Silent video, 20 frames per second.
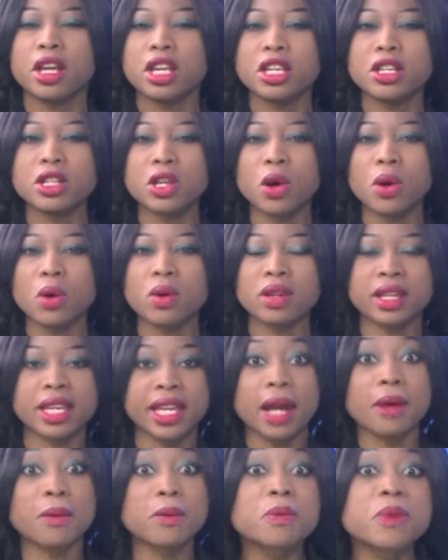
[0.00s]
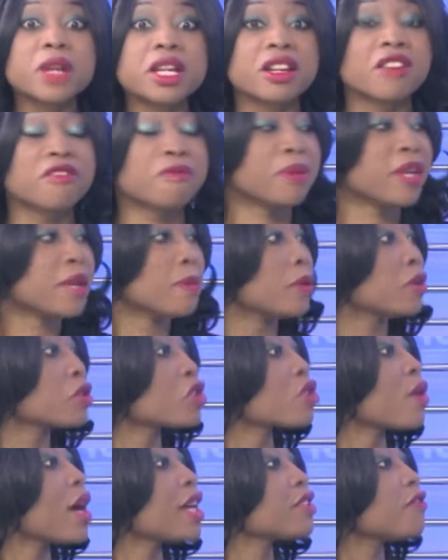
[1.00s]
you know, get rid of people
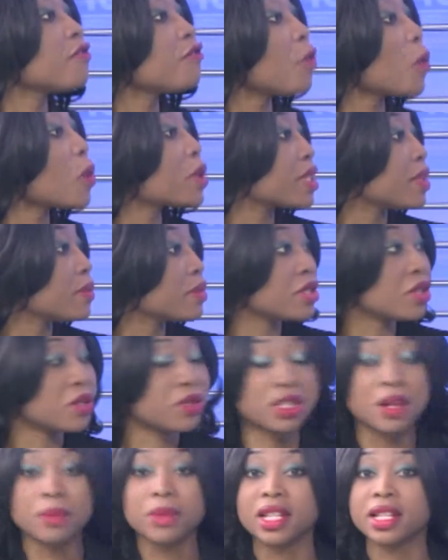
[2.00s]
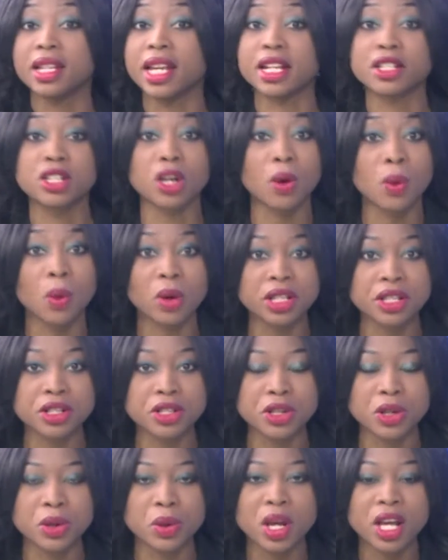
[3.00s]
trying to force them to do something they don't want to
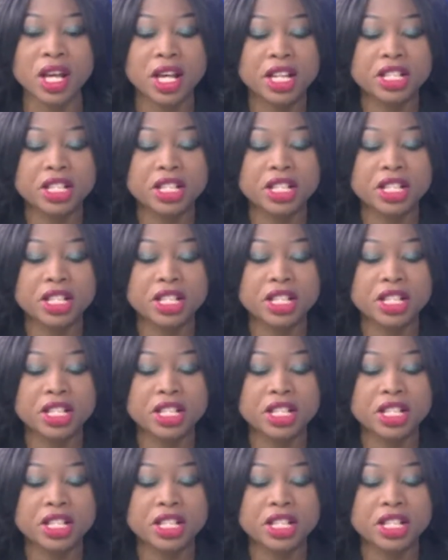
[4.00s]
do.